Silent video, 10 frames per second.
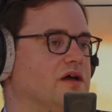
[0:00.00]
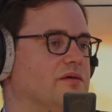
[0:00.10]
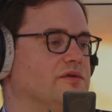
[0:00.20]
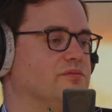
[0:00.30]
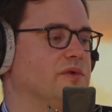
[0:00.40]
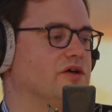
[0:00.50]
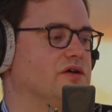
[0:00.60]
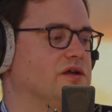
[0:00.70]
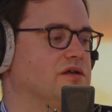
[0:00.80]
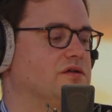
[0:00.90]
He's
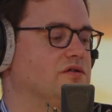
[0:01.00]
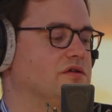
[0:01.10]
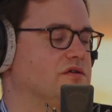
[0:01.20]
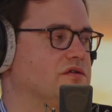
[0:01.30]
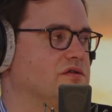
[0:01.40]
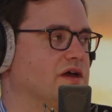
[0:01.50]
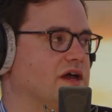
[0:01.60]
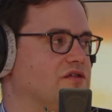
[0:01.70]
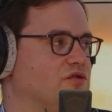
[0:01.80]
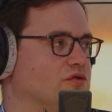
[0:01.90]
married to his high
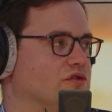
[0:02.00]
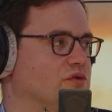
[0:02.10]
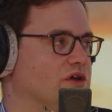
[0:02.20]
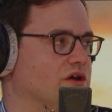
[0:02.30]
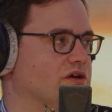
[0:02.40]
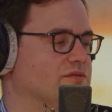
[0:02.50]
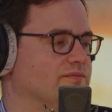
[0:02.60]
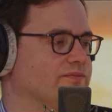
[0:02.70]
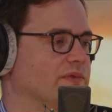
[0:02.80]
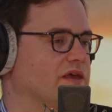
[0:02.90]
school sweetheart.
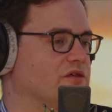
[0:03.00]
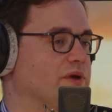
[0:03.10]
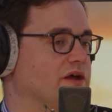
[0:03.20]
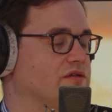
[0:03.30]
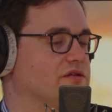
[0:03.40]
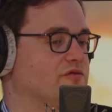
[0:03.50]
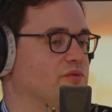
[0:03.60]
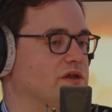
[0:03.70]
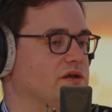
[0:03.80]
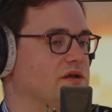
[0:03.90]
His parents have
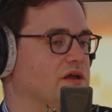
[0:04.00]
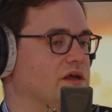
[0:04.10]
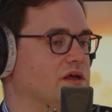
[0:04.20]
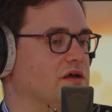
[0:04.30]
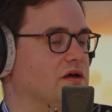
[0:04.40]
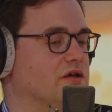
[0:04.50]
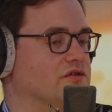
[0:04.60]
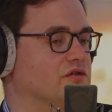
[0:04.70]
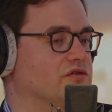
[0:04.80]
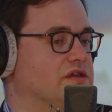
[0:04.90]
been
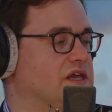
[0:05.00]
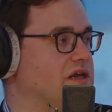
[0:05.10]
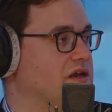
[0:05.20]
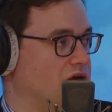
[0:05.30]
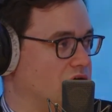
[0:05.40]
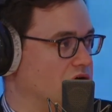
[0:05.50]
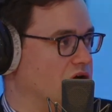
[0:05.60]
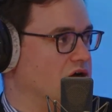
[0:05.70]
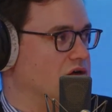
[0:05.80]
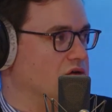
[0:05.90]
also seen in Hong
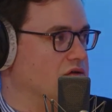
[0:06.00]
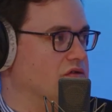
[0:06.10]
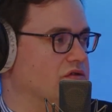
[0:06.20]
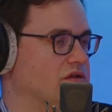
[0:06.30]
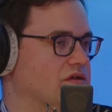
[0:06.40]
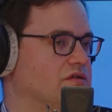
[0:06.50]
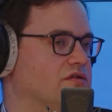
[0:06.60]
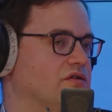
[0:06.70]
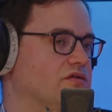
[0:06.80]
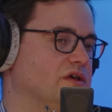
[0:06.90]
Kong still.
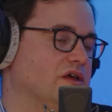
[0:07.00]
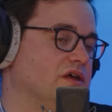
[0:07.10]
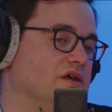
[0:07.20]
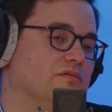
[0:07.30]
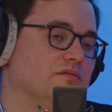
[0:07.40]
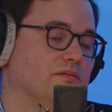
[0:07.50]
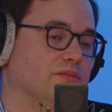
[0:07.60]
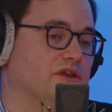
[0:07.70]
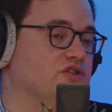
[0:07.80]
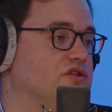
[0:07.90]
So
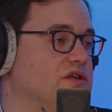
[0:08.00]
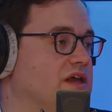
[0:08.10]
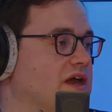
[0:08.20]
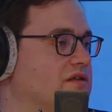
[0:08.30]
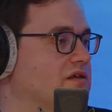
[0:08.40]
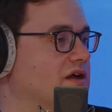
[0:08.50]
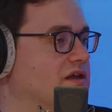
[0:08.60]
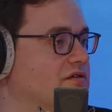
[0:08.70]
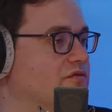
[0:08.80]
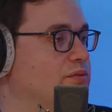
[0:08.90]
potentially he has a kind
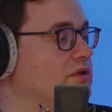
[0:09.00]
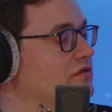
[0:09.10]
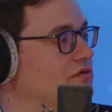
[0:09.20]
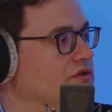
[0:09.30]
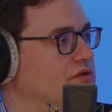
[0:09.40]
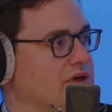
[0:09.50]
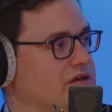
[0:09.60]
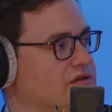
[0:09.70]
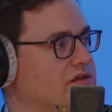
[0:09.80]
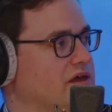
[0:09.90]
of blissful
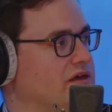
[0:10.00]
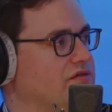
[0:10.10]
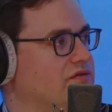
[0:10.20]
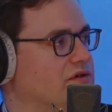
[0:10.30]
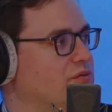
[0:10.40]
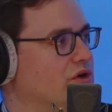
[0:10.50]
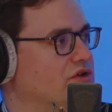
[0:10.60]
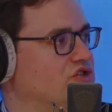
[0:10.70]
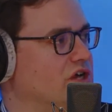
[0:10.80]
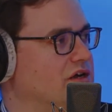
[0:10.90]
domestic life somewhere in
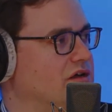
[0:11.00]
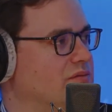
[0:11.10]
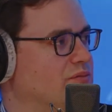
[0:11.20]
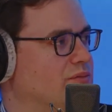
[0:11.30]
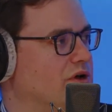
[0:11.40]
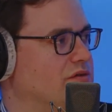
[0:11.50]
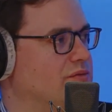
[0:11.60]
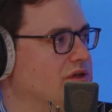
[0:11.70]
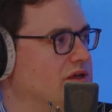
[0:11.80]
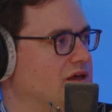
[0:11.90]
China,
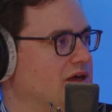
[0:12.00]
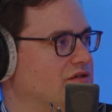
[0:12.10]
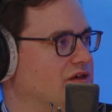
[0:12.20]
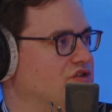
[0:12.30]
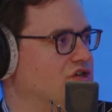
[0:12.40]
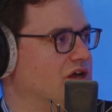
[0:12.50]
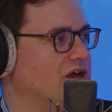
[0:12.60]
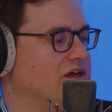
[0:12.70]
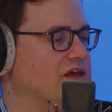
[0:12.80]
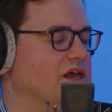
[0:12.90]
possibly outside
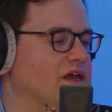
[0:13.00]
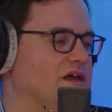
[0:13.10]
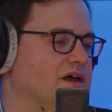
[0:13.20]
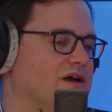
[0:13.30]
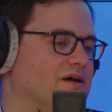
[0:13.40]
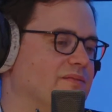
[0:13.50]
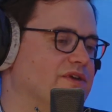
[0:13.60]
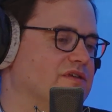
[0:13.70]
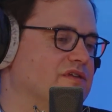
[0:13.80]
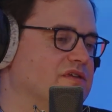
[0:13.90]
Shanghai. It
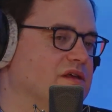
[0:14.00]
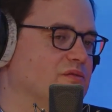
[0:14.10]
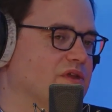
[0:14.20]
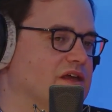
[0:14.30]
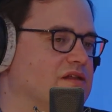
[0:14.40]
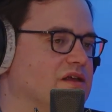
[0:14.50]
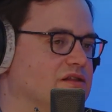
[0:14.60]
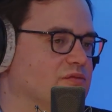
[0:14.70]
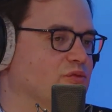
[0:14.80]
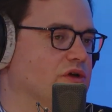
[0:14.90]
doesn't seem likely at
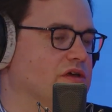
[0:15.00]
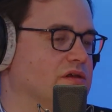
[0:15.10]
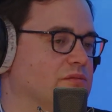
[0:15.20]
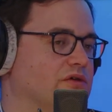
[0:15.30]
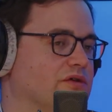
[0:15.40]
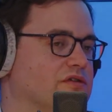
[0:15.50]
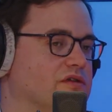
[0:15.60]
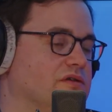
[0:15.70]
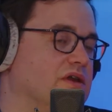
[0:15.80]
this point he's going to be arrested.